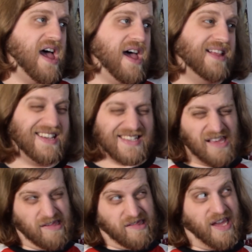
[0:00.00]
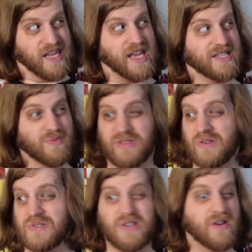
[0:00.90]
At least I think that's what
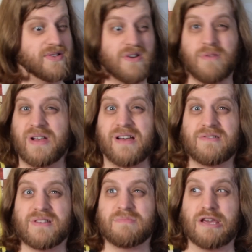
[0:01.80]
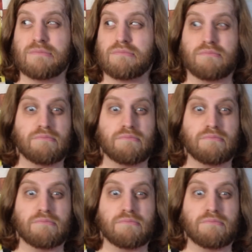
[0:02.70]
those songs are about. I mean,